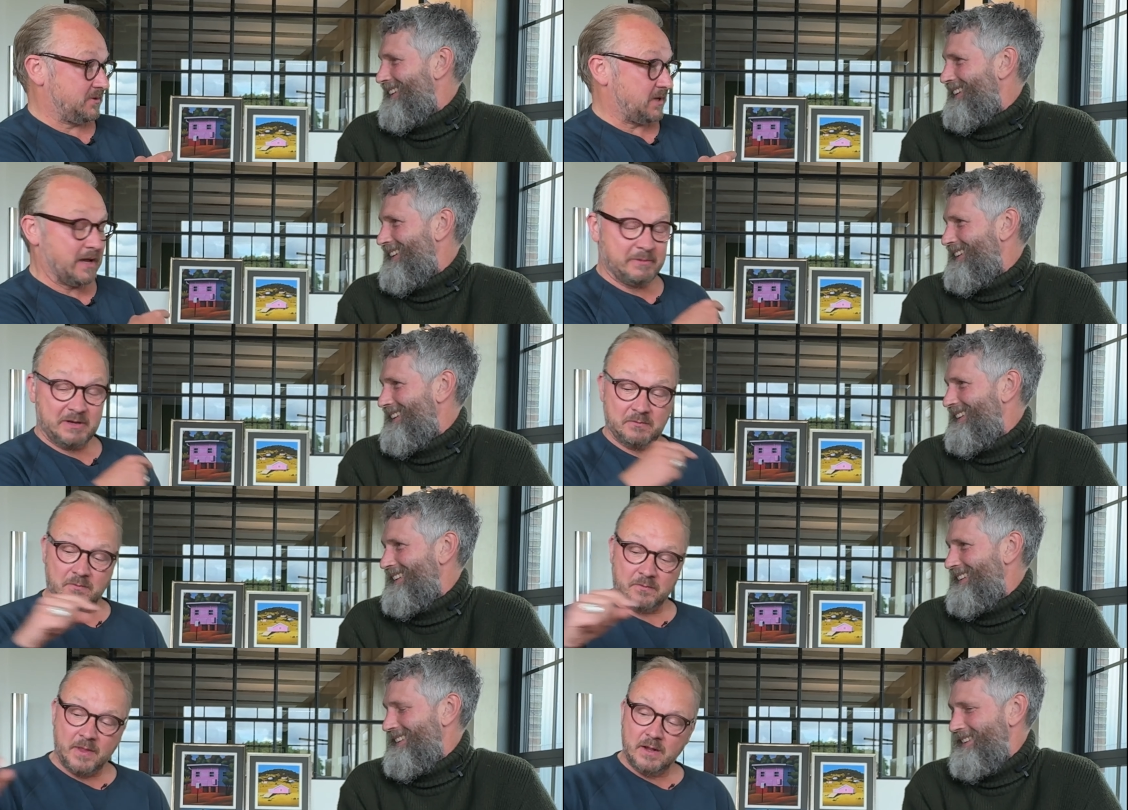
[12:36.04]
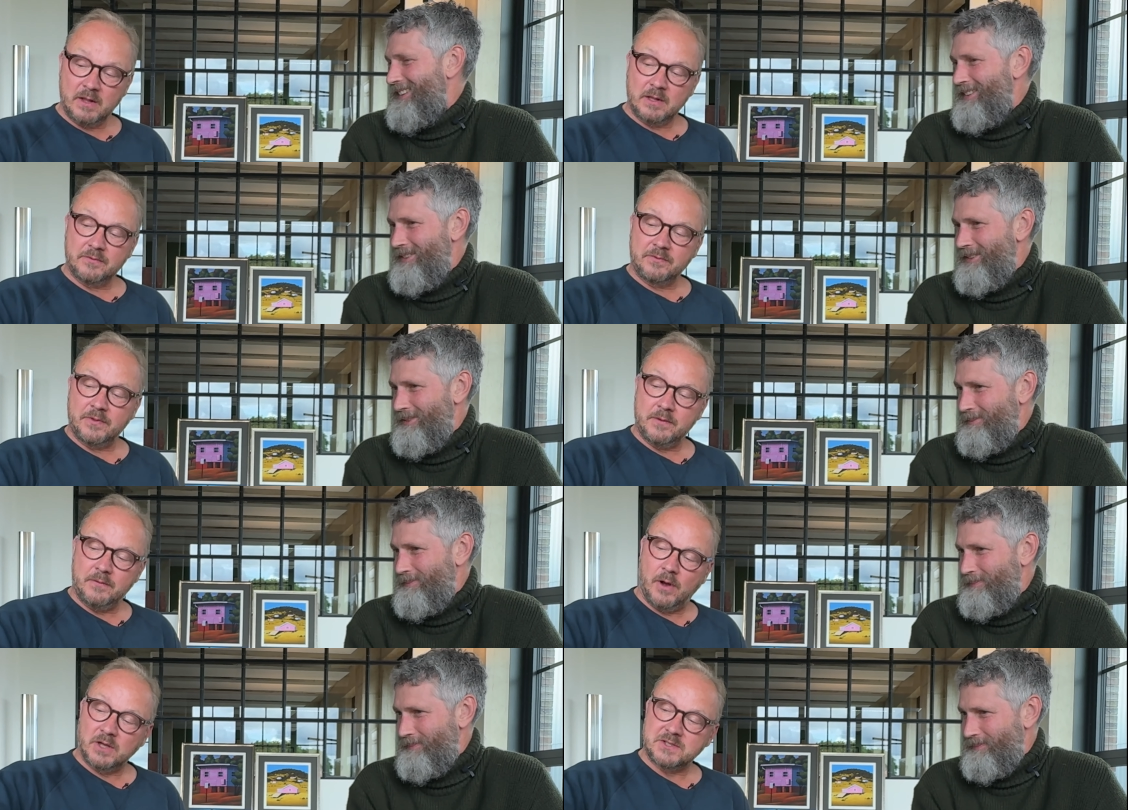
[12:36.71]
Speaker 1: I mean,
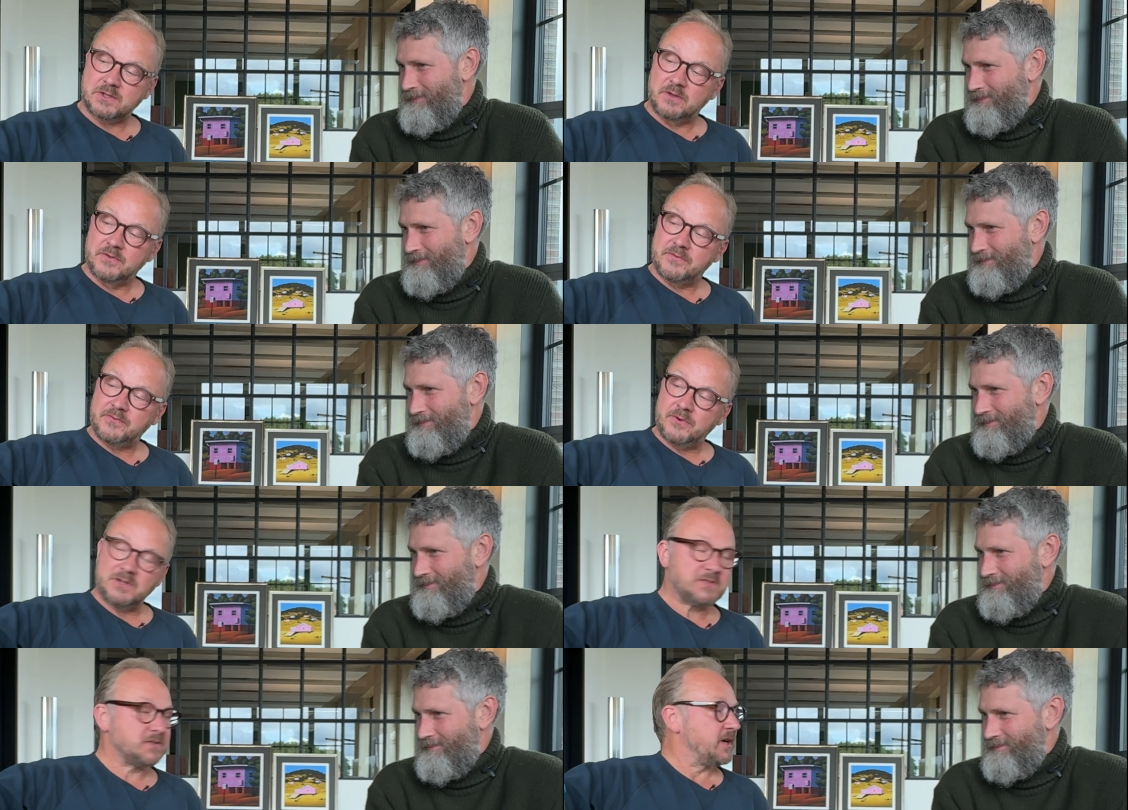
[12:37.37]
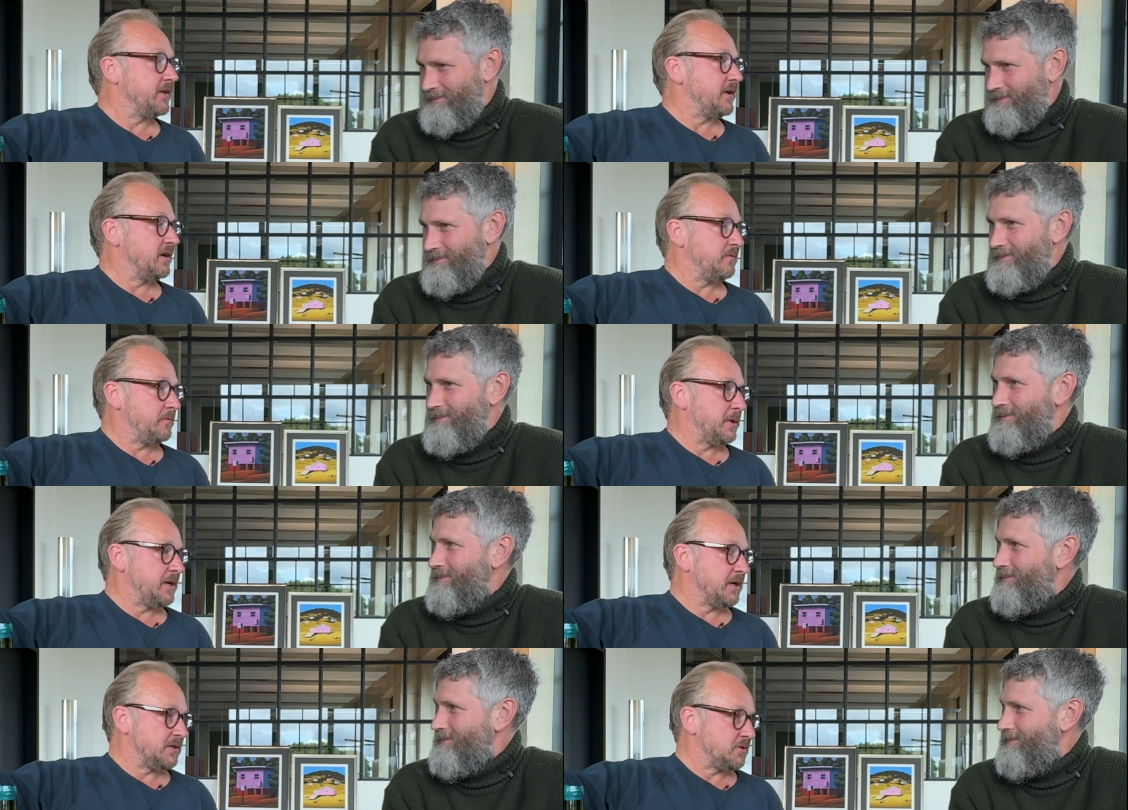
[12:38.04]
also on the first sight,
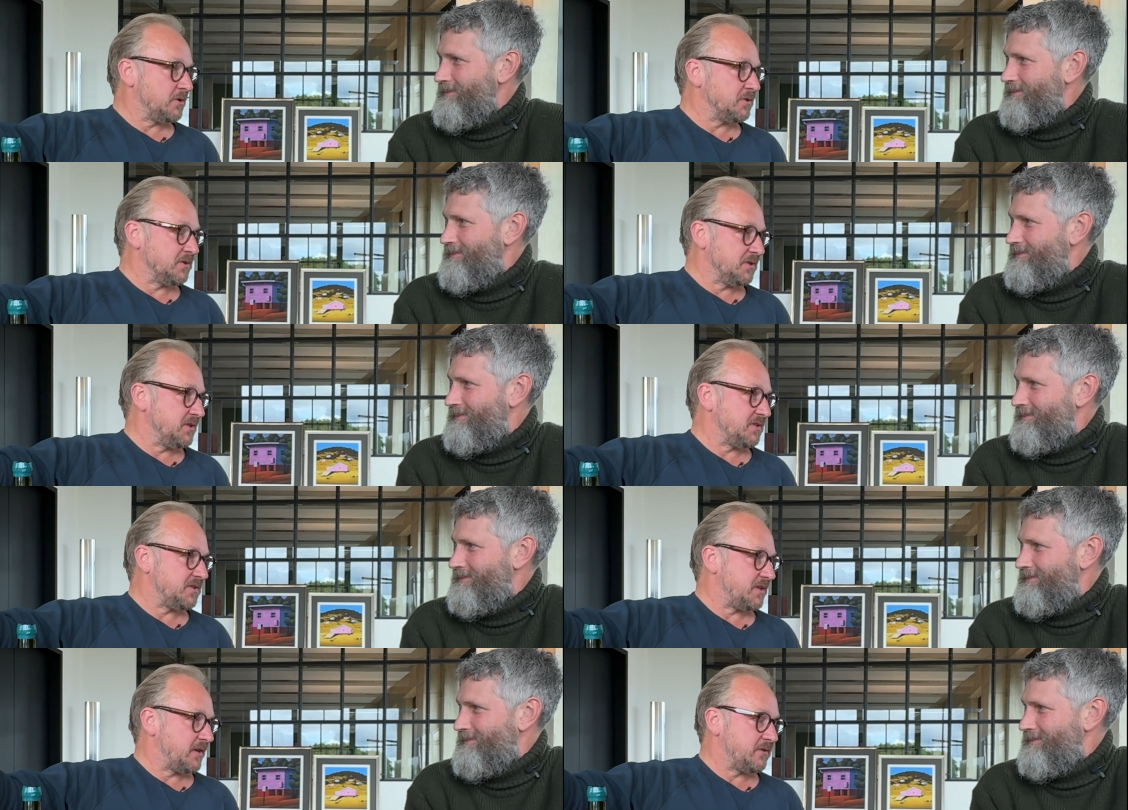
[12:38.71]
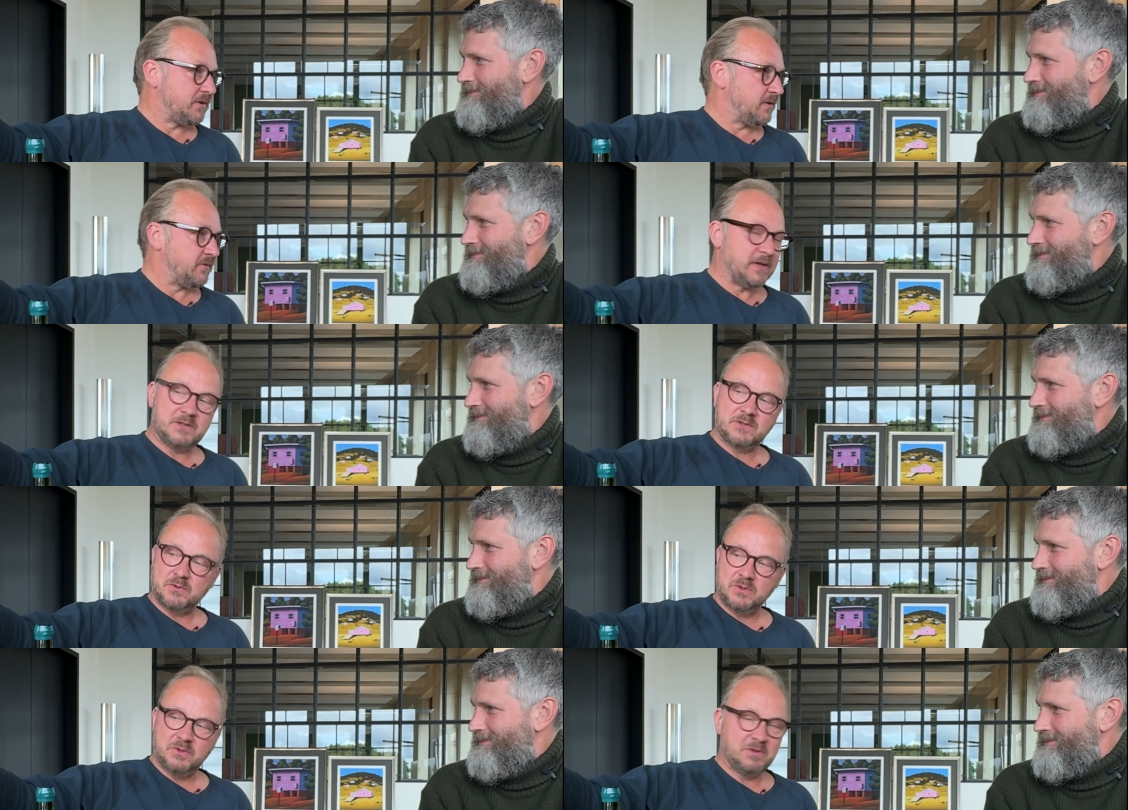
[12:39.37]
when I saw these, they said they're
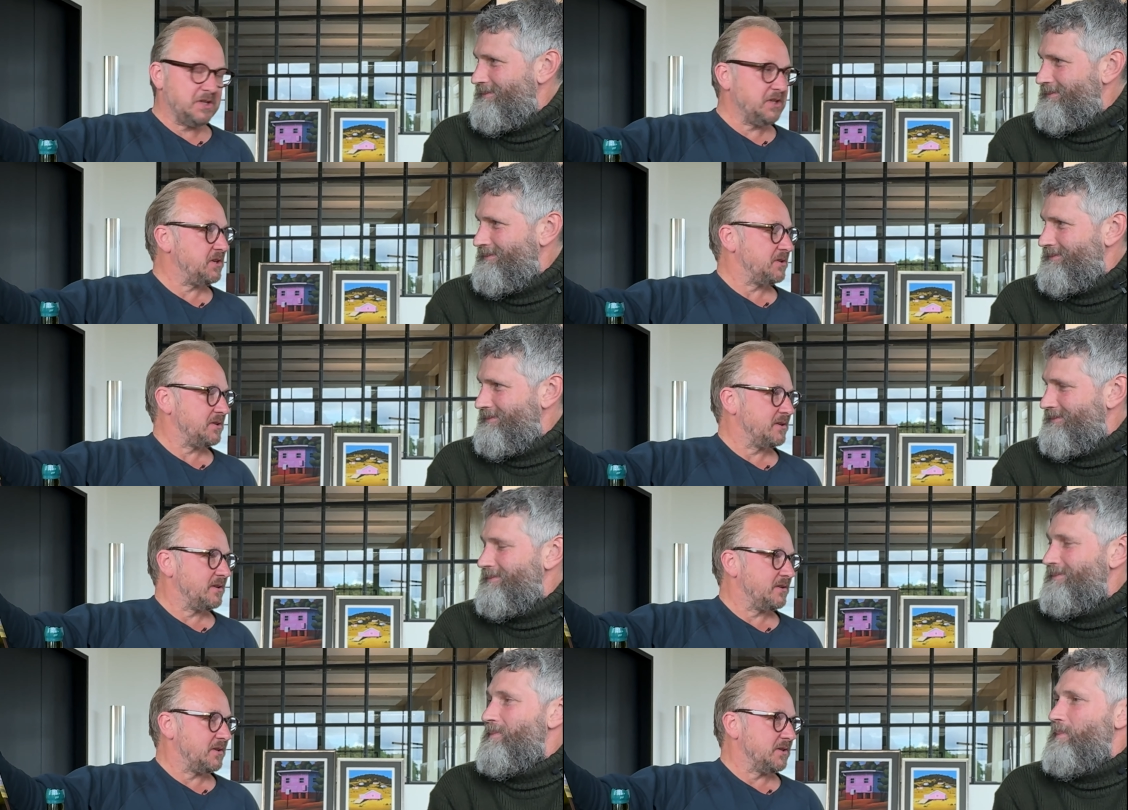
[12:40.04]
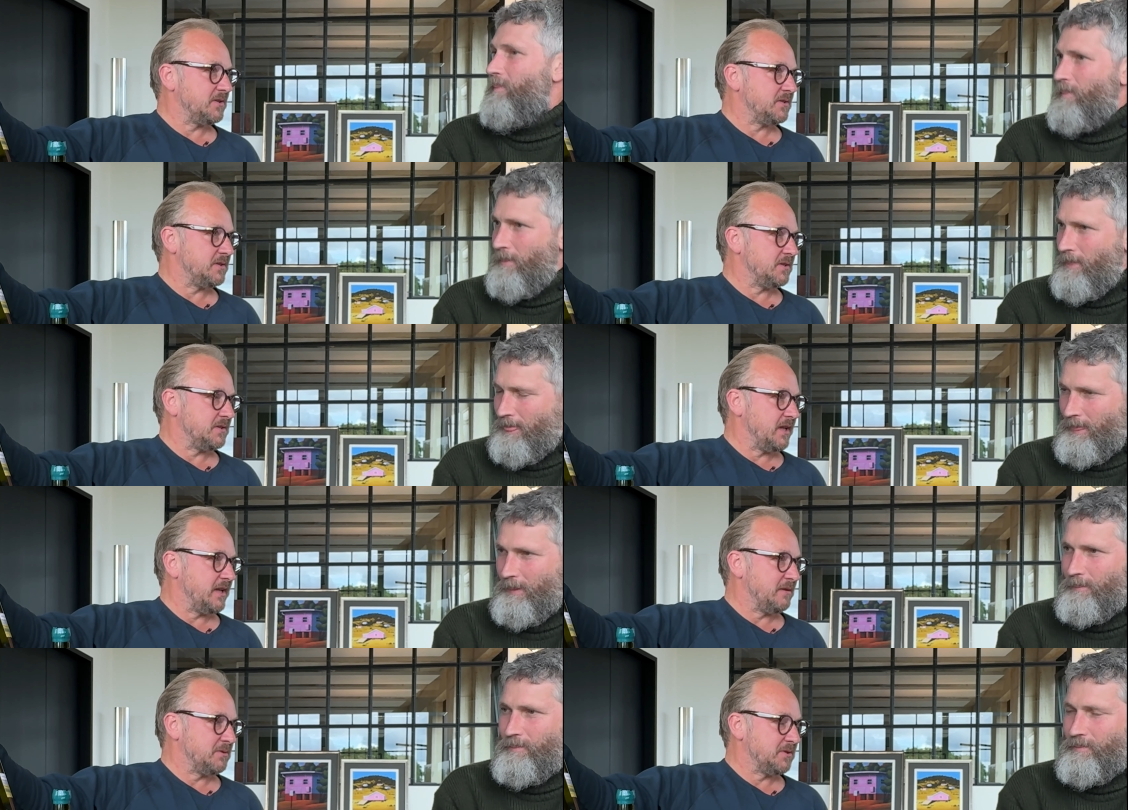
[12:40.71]
so unique, these, these
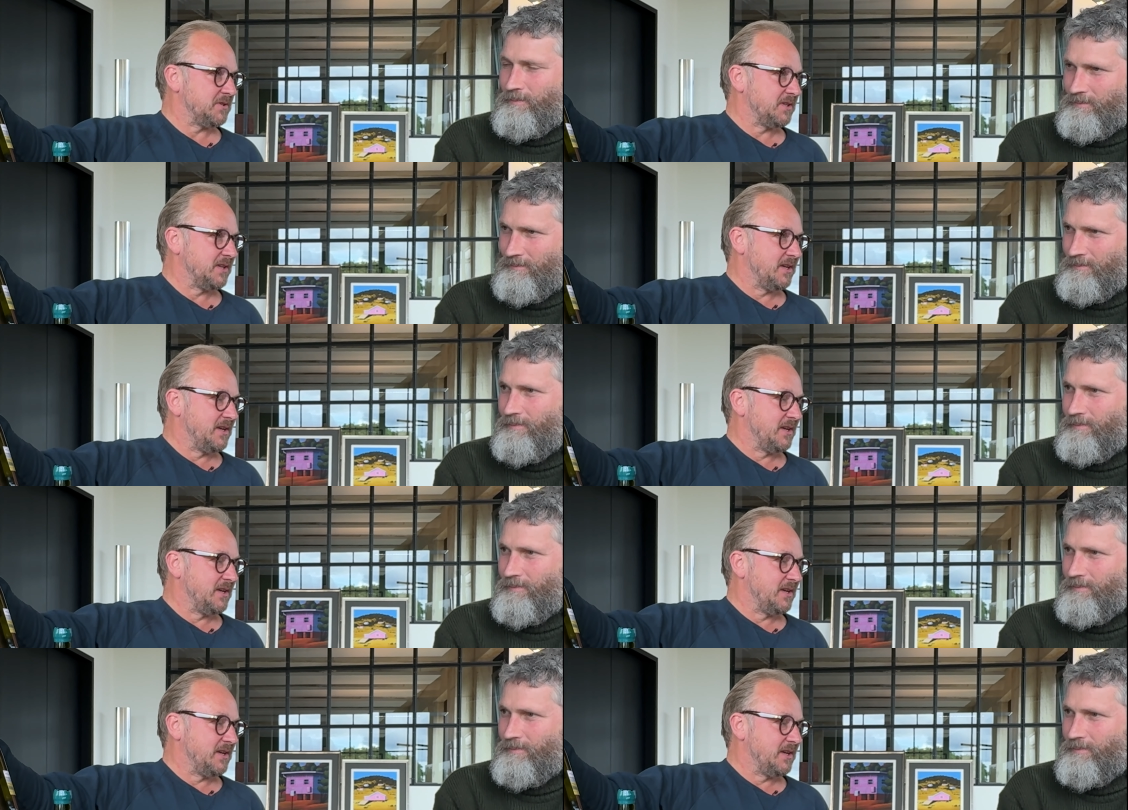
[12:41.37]
labels.